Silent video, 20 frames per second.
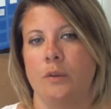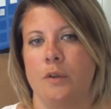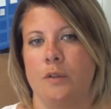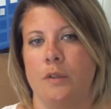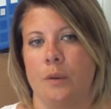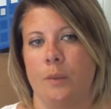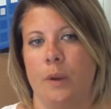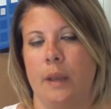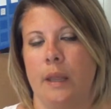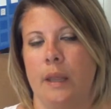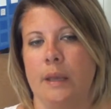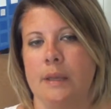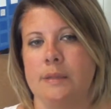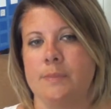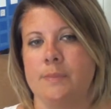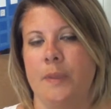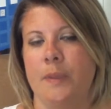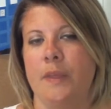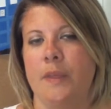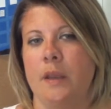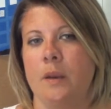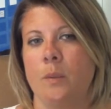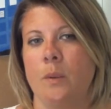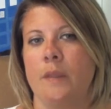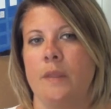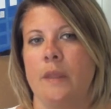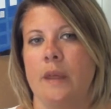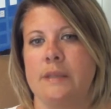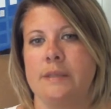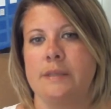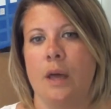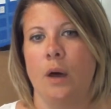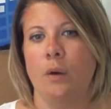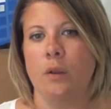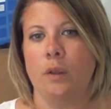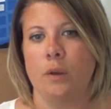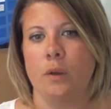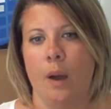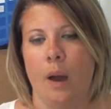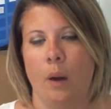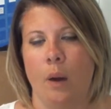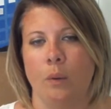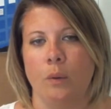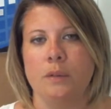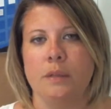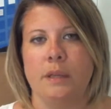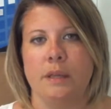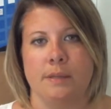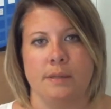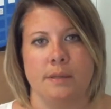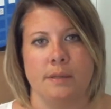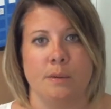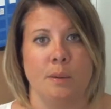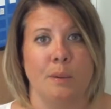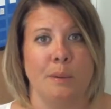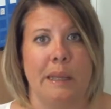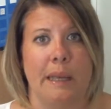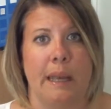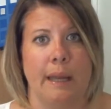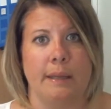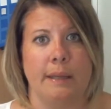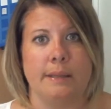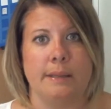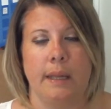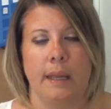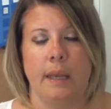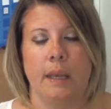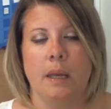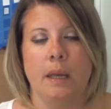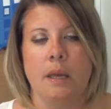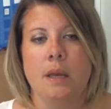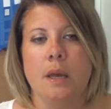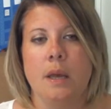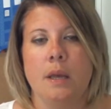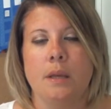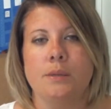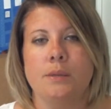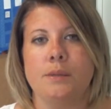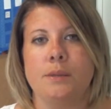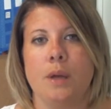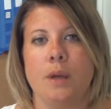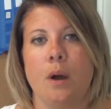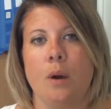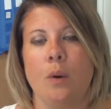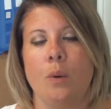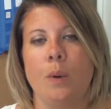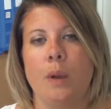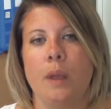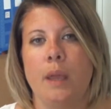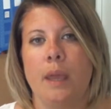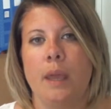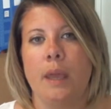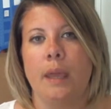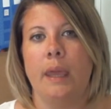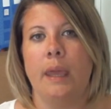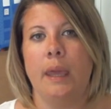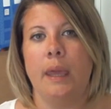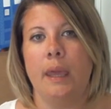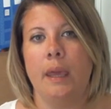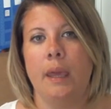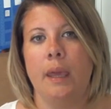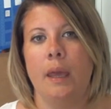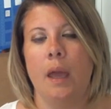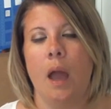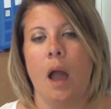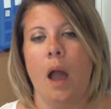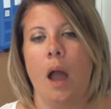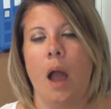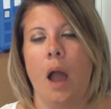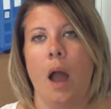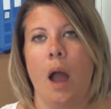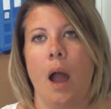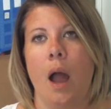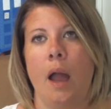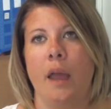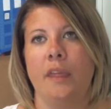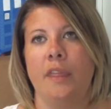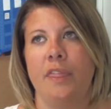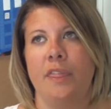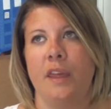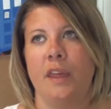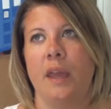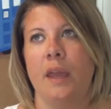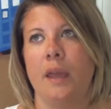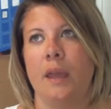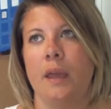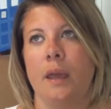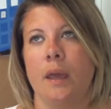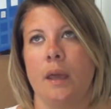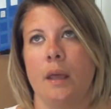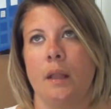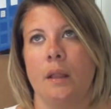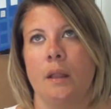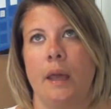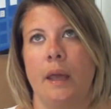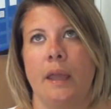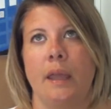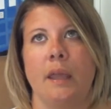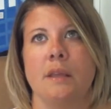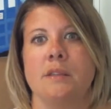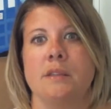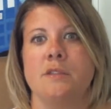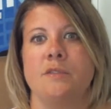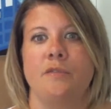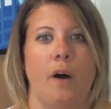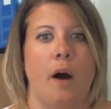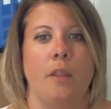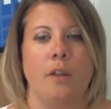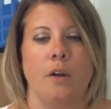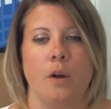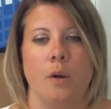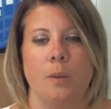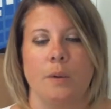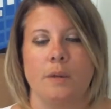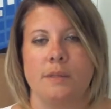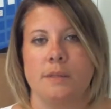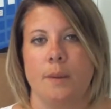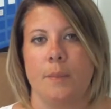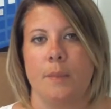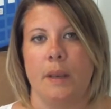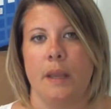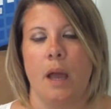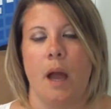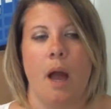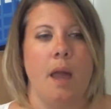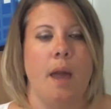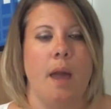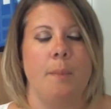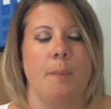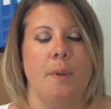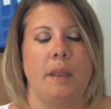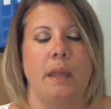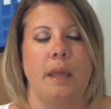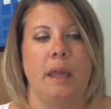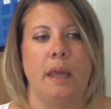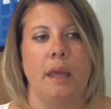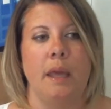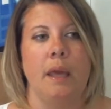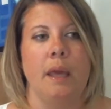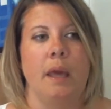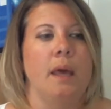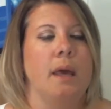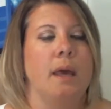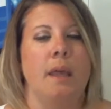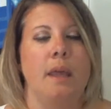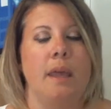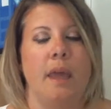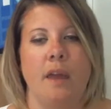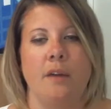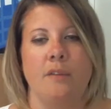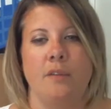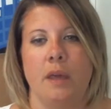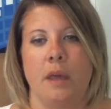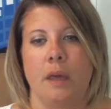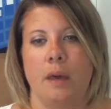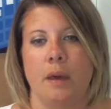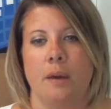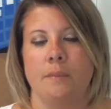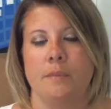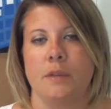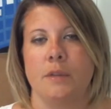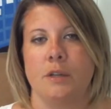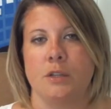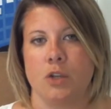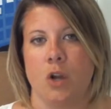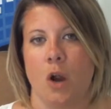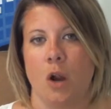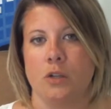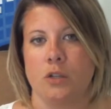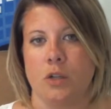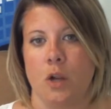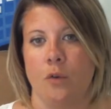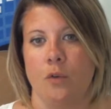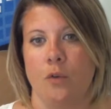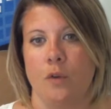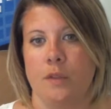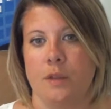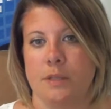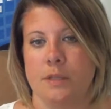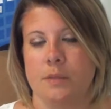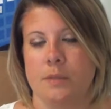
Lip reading: than what he is, but then when they tell you how old he is, he's only 19. So I think, like his father was somebody high up, and he gave him the charge over this